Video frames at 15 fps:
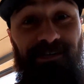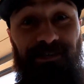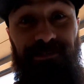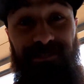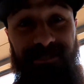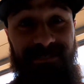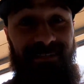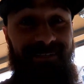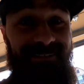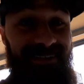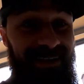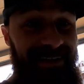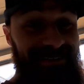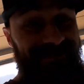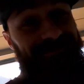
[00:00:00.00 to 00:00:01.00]
And just like
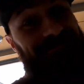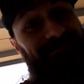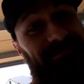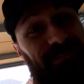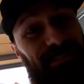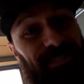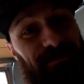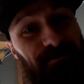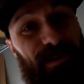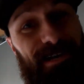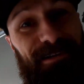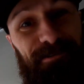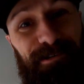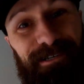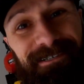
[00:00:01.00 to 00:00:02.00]
that, you got the
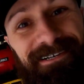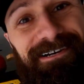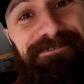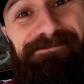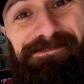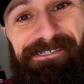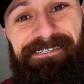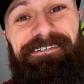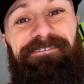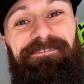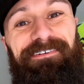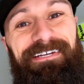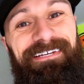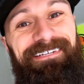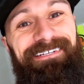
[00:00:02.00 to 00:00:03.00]
bodywork off
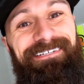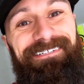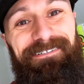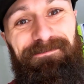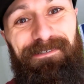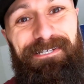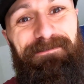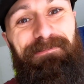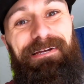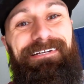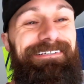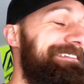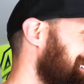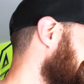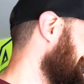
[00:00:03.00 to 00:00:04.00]
of a race
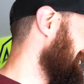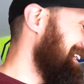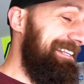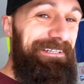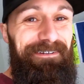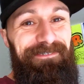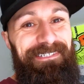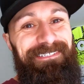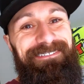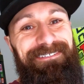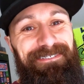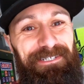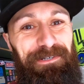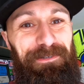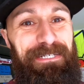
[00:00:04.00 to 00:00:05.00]
bike. Gotta love it,
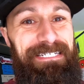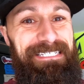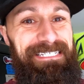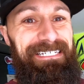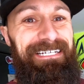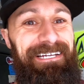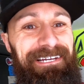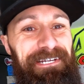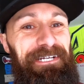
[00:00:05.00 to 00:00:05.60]
so easy.